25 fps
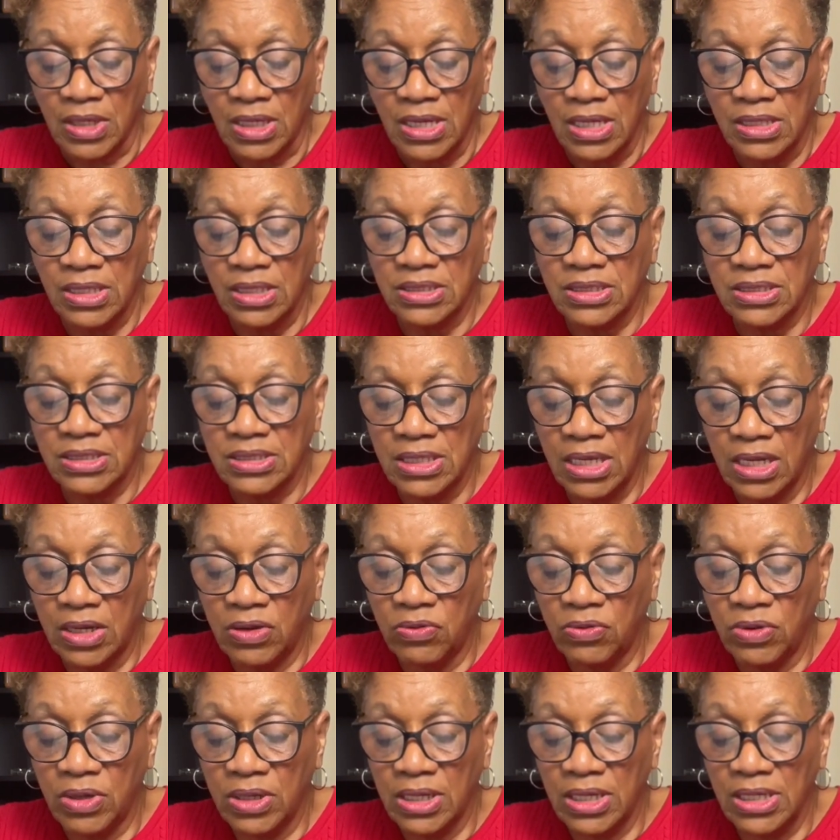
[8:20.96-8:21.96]
A
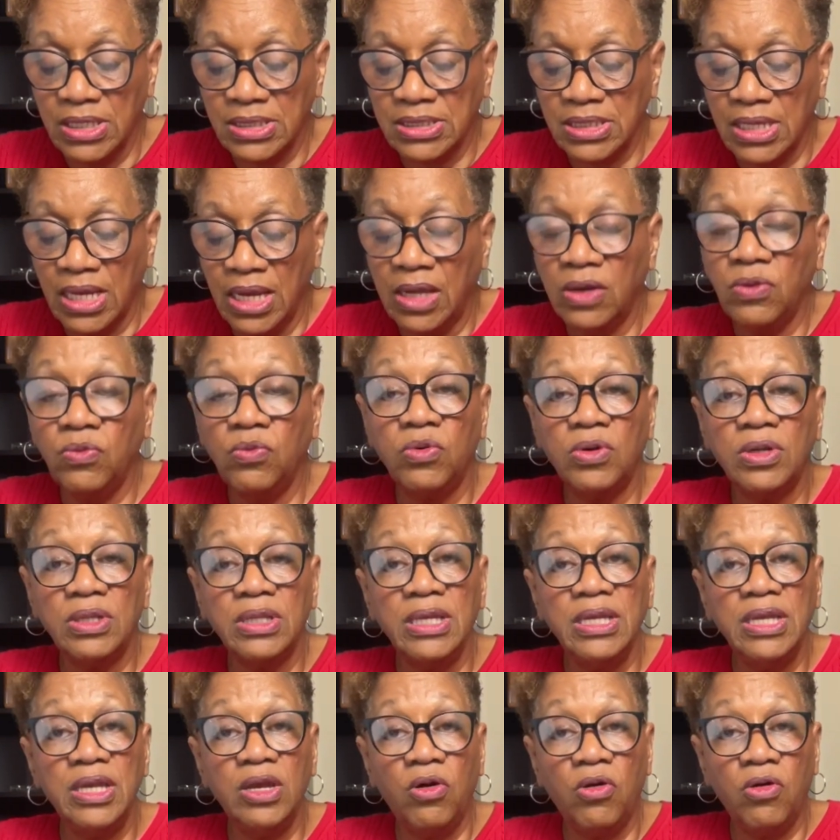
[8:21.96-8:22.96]
secret is
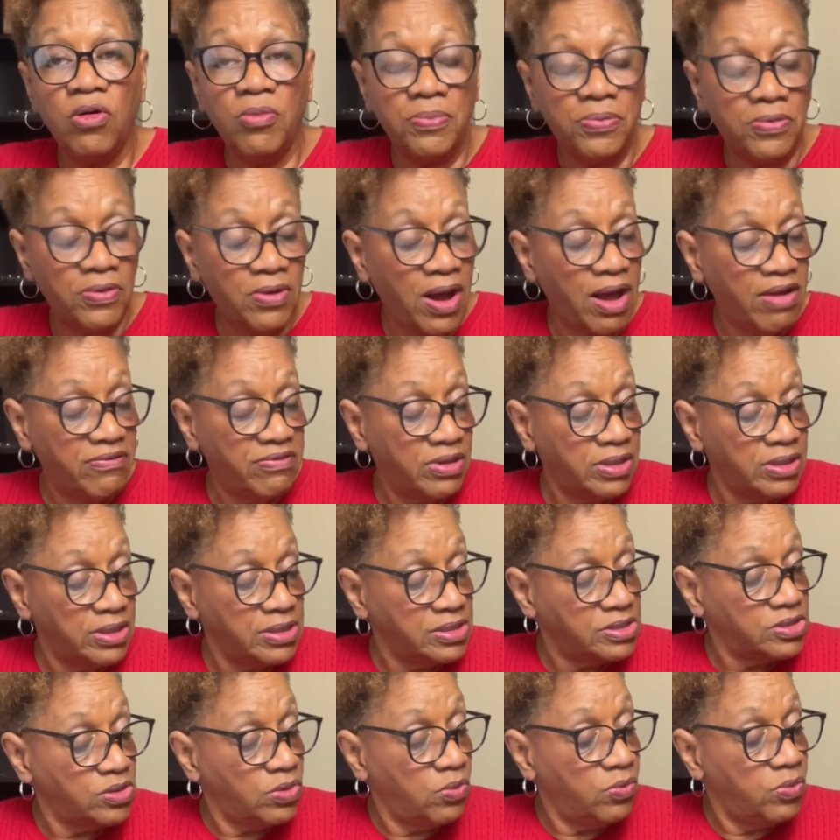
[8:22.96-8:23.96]
inwardly or privately.
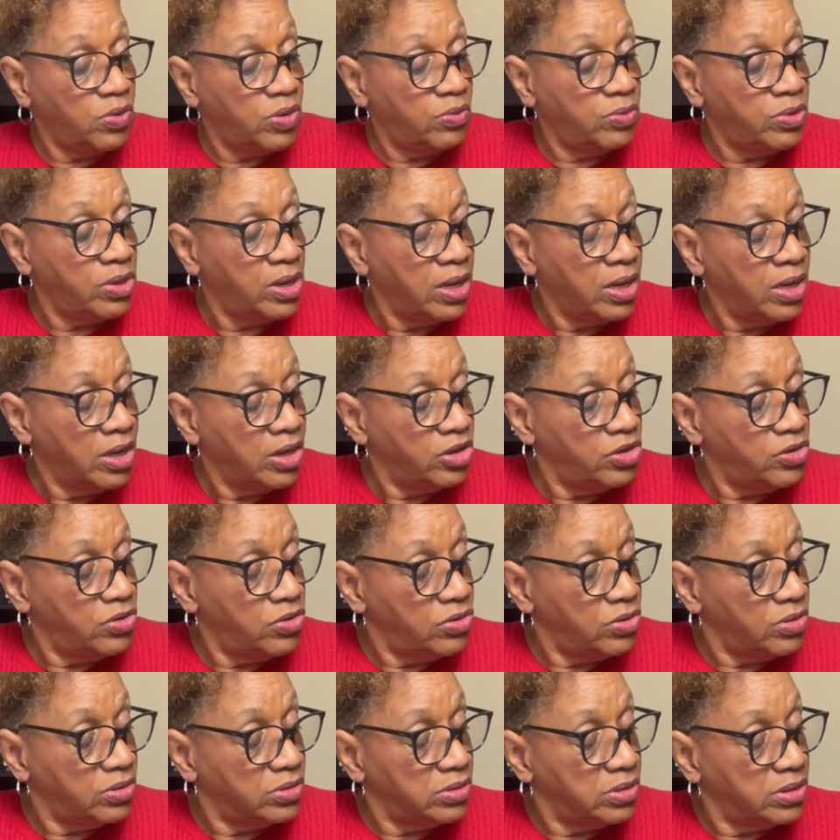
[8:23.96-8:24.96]
So when
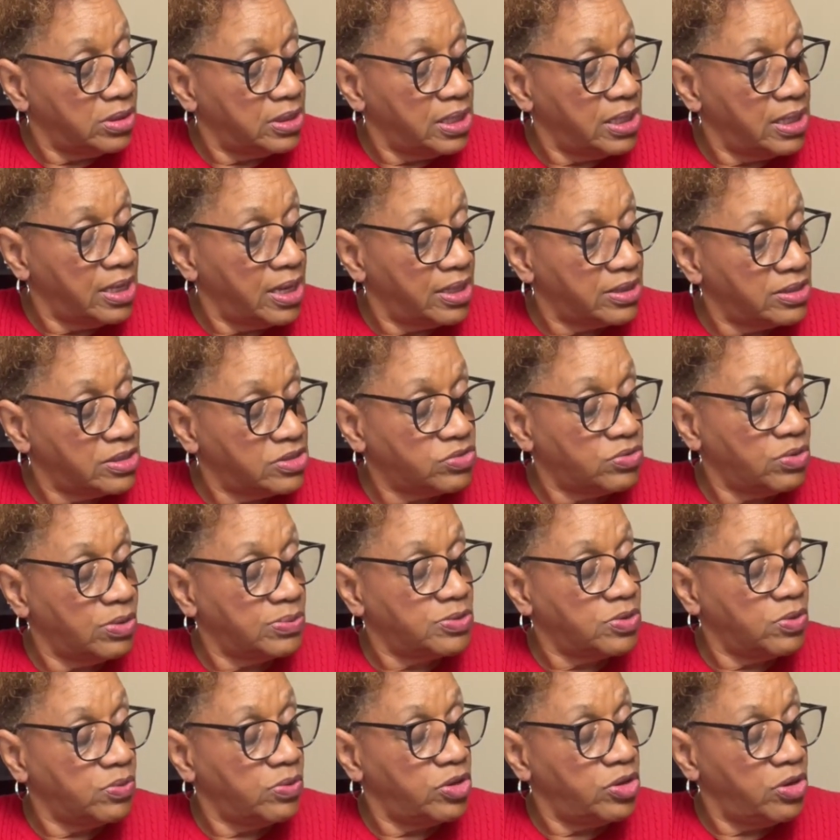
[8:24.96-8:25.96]
you're looking at the
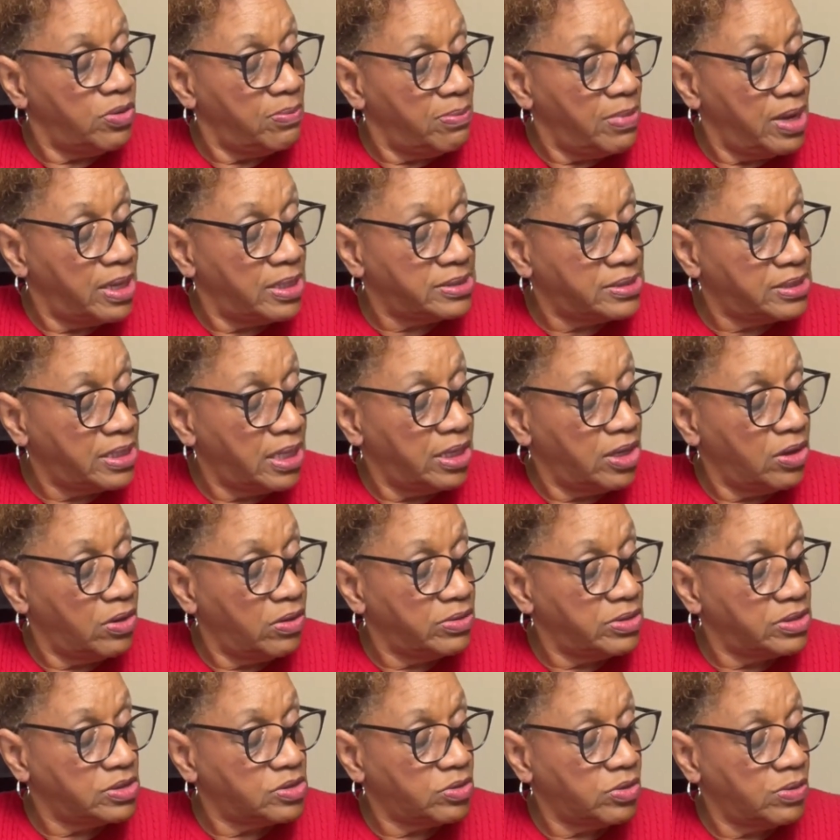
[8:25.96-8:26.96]
scripture, when you're meditating
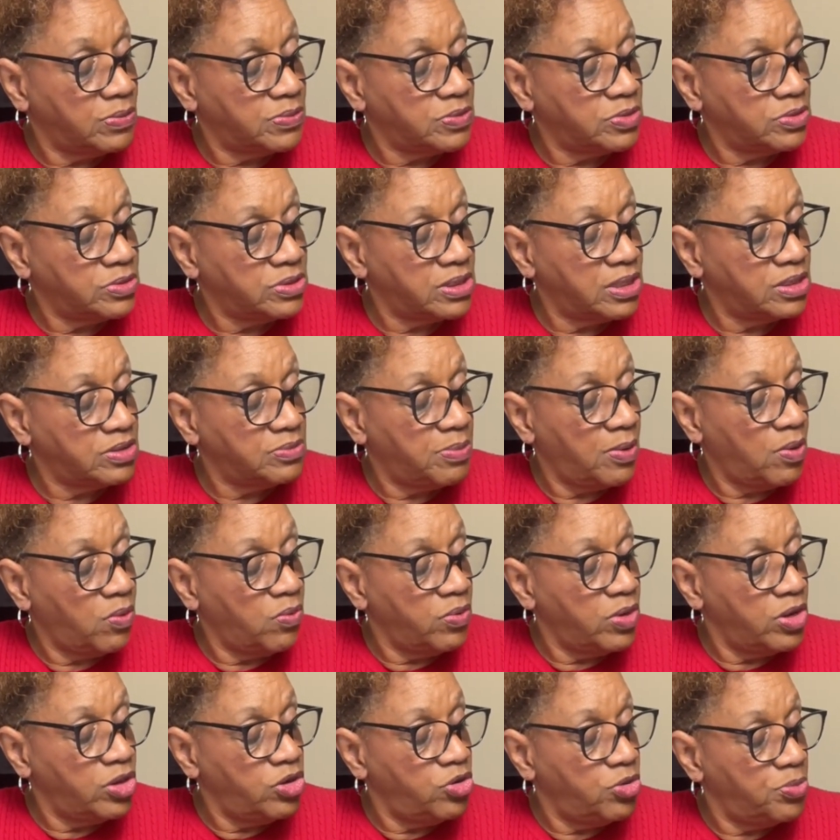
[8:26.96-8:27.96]
on the scripture, it says, but
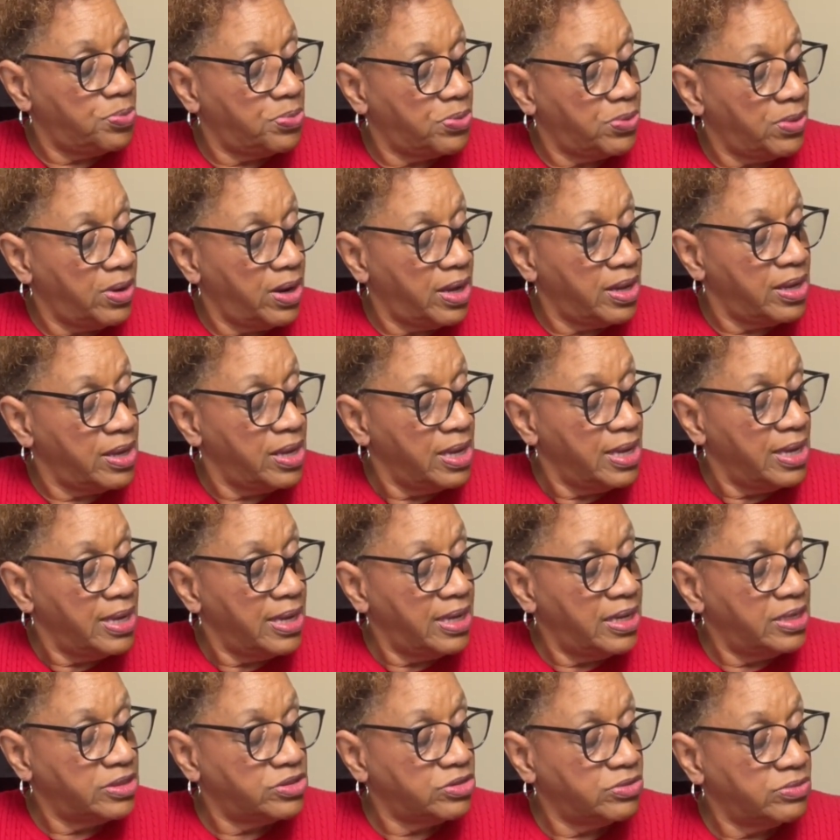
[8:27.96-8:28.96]
when you pray,
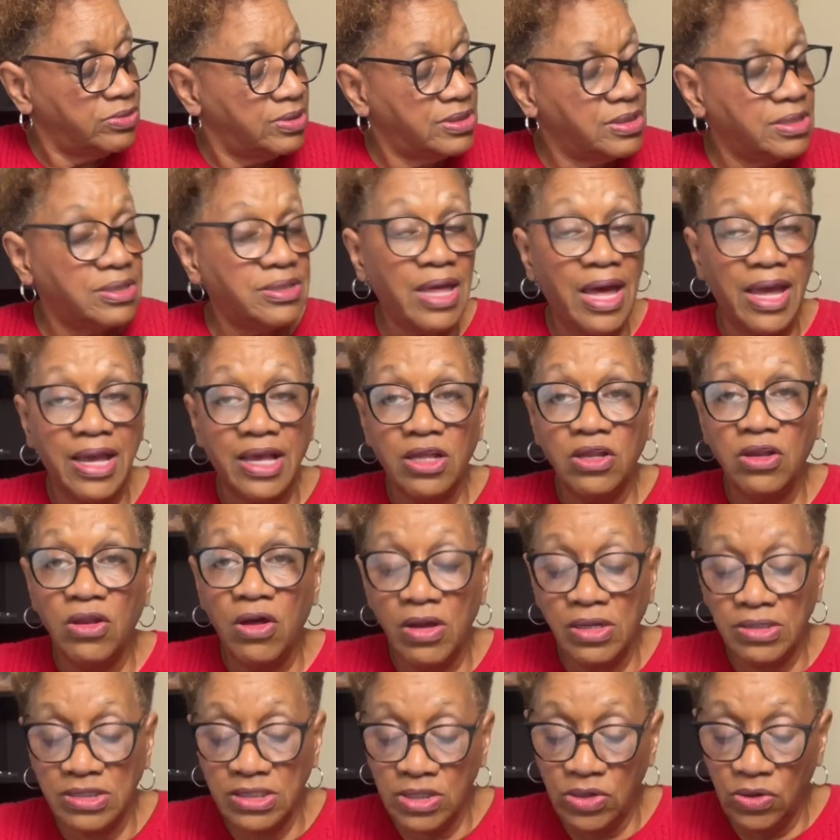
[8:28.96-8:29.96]
enter into thy
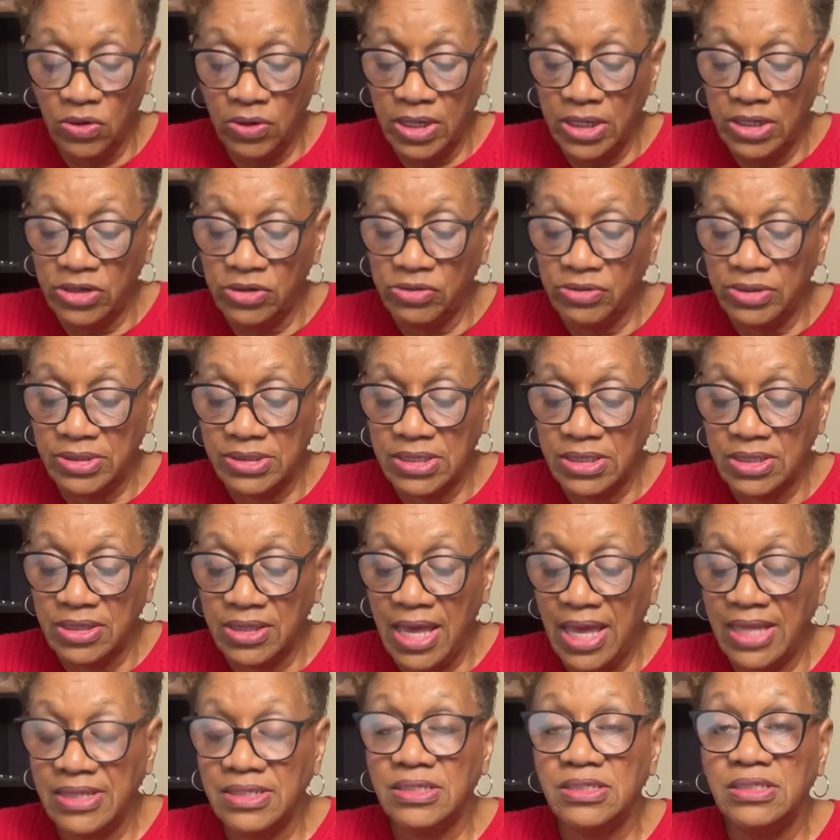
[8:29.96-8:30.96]
closet, or enter into
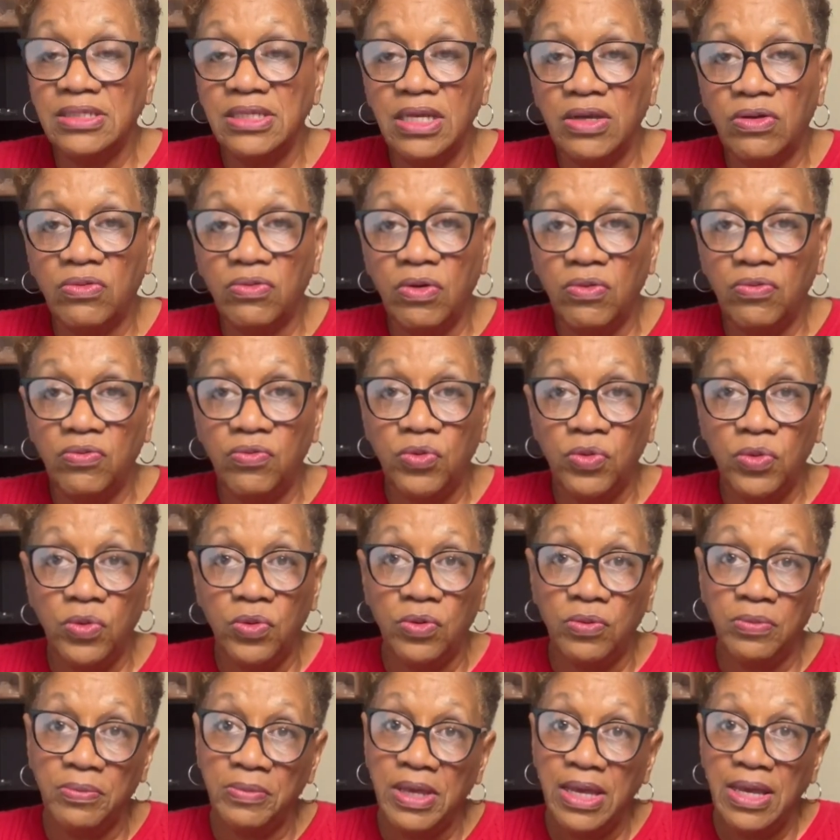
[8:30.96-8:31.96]
that secret
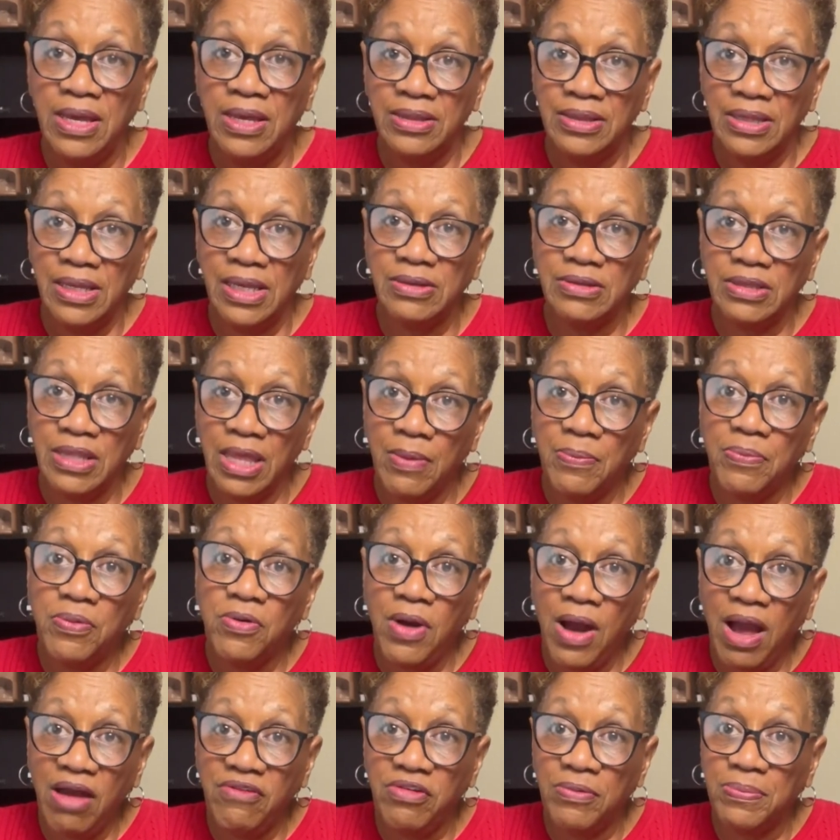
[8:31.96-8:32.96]
room, that
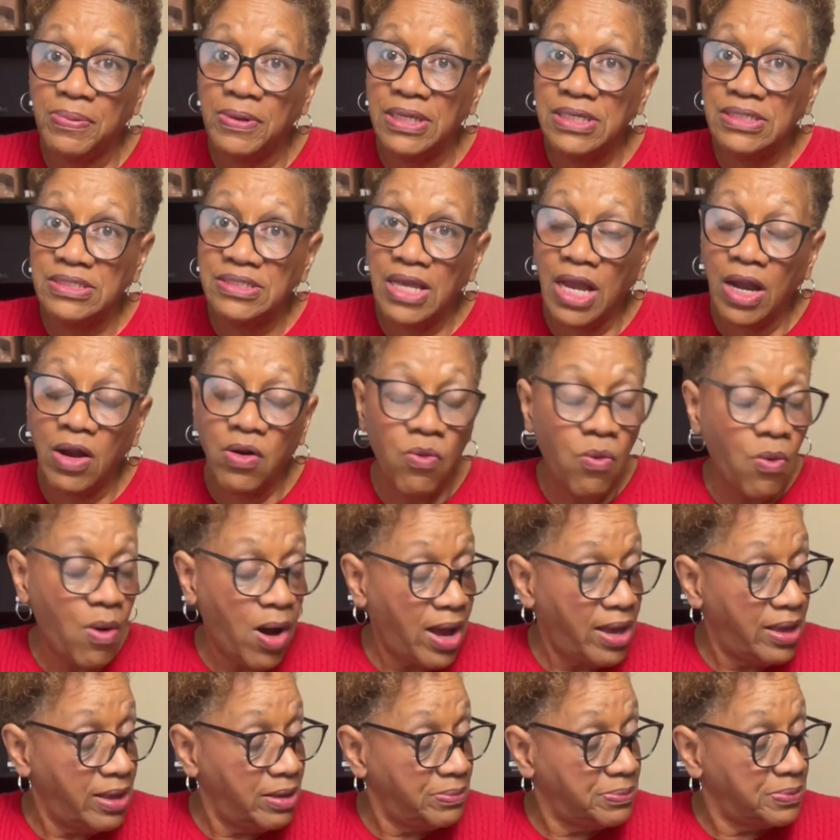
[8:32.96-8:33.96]
private place, that
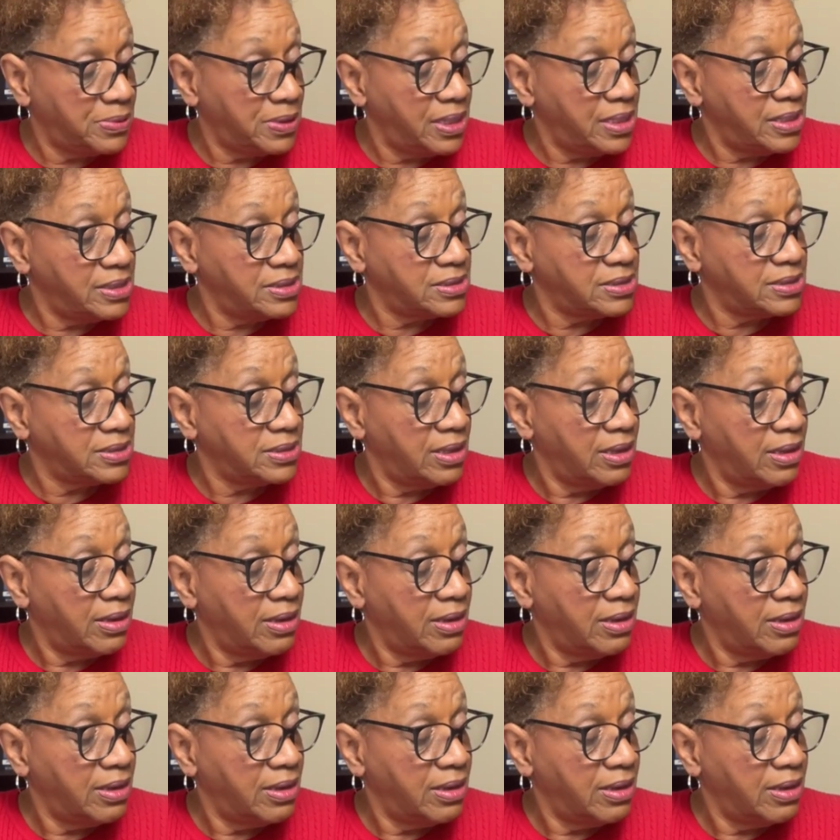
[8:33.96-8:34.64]
quiet place.